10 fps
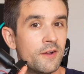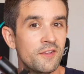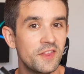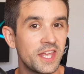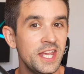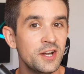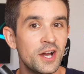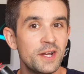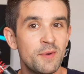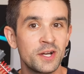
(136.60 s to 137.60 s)
The
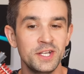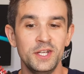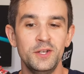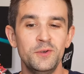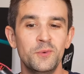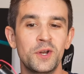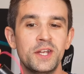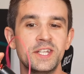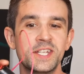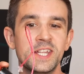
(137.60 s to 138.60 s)
keen-eyed among you will
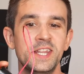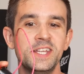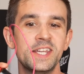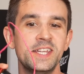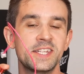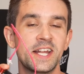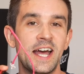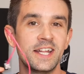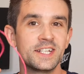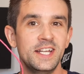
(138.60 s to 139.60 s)
notice that this isn't
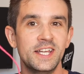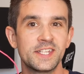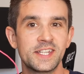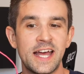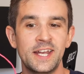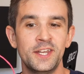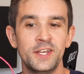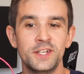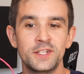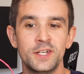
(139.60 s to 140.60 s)
actually a
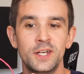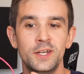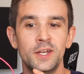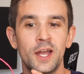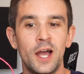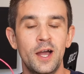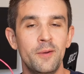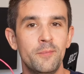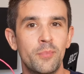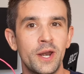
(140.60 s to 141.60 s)
standard
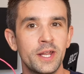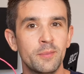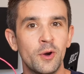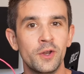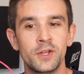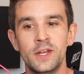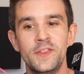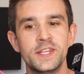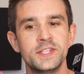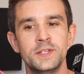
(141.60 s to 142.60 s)
brake mod,
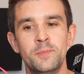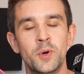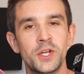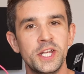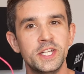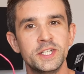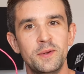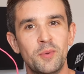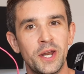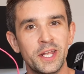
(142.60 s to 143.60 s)
this is a modded
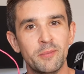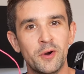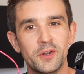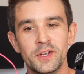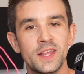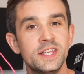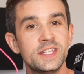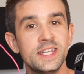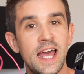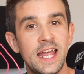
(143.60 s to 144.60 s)
brake mod. This is
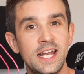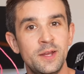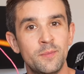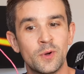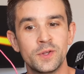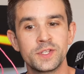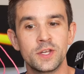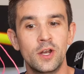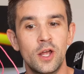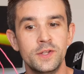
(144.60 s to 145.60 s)
the AlienMods
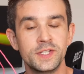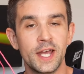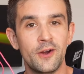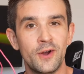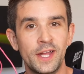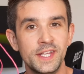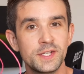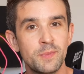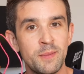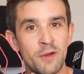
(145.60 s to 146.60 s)
Loadcell, and this
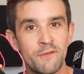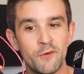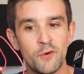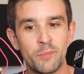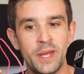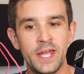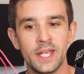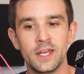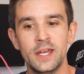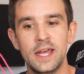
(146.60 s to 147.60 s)
will be my fourth
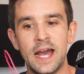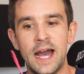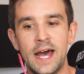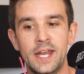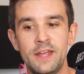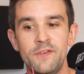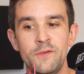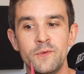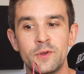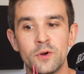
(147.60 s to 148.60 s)
pick. And if
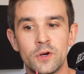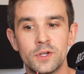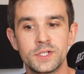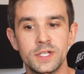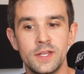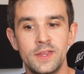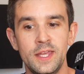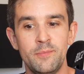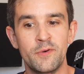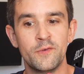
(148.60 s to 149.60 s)
you got
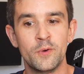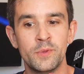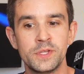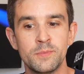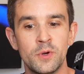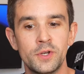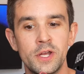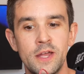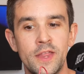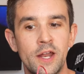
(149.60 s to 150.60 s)
the performance mod,
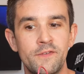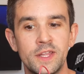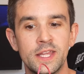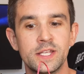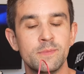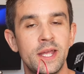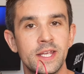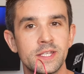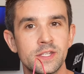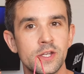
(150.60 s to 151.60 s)
then I think this
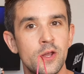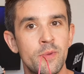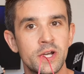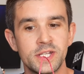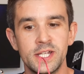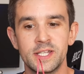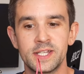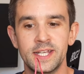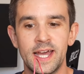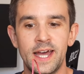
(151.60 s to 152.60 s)
makes so much sense
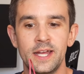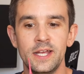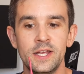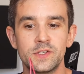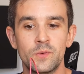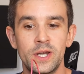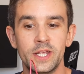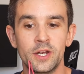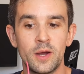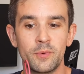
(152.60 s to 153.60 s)
to get. It's a really
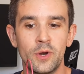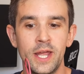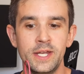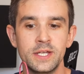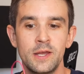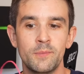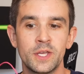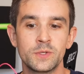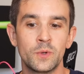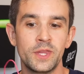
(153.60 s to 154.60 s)
good upgrade,
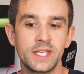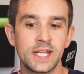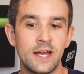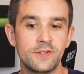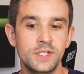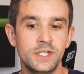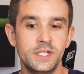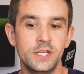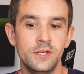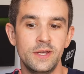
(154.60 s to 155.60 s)
because what this allows you to
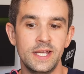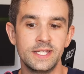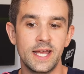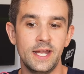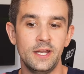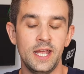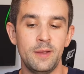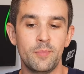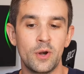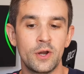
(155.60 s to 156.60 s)
do is then
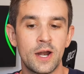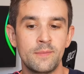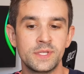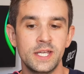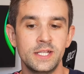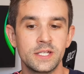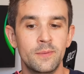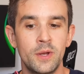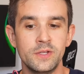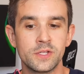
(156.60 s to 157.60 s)
it programs into the
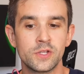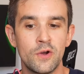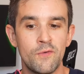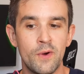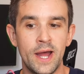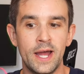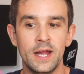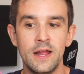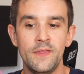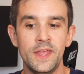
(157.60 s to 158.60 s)
Moza software
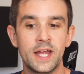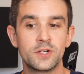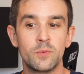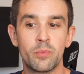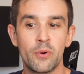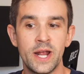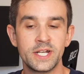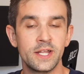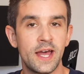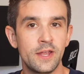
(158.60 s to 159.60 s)
the actual
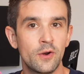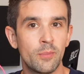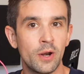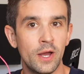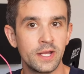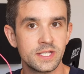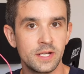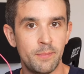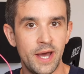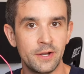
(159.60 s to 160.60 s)
pressure that you're applying to
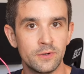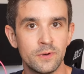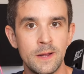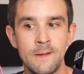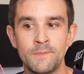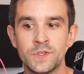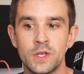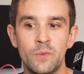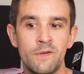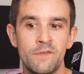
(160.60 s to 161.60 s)
the pedal.
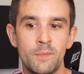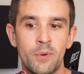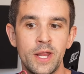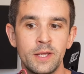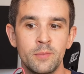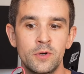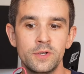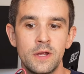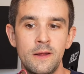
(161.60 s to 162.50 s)
So with the brake mod,